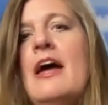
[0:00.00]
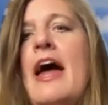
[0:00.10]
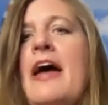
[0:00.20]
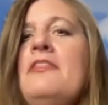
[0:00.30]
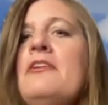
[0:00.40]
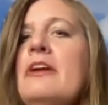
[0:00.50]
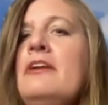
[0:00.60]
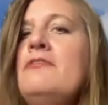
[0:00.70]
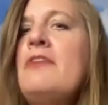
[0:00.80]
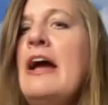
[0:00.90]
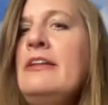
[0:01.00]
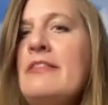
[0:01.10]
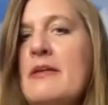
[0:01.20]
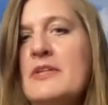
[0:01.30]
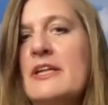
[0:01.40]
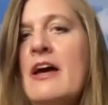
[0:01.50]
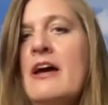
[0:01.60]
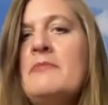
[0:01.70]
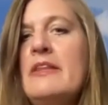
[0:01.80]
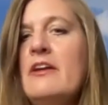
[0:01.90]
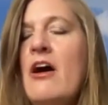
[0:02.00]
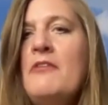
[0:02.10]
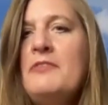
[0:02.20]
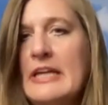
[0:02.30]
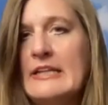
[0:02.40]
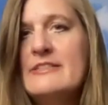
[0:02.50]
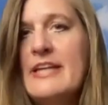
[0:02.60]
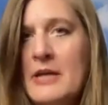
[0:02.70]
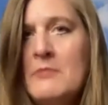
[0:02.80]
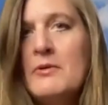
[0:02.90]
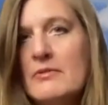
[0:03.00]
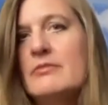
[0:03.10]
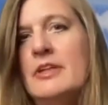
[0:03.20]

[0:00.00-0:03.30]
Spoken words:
and they're inviting them to come, and they often get a table,